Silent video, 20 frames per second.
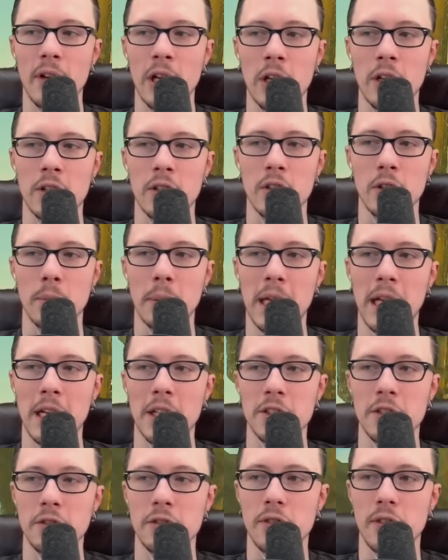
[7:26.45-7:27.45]
I couldn't do
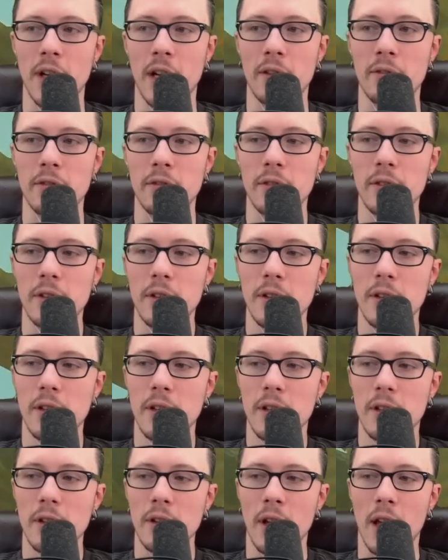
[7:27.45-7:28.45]
manager stuff,
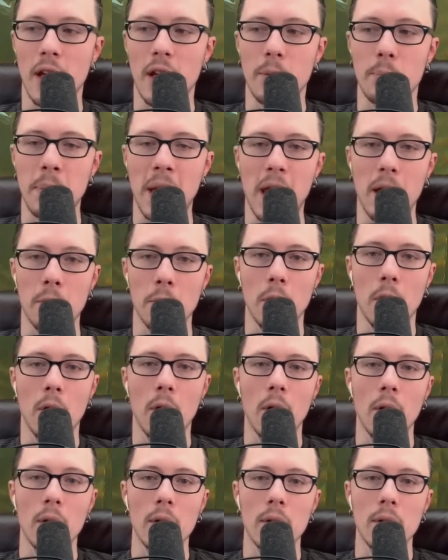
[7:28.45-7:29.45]
like
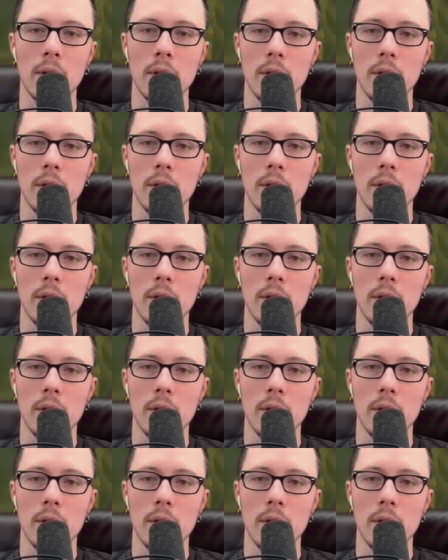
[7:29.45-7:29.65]
payroll.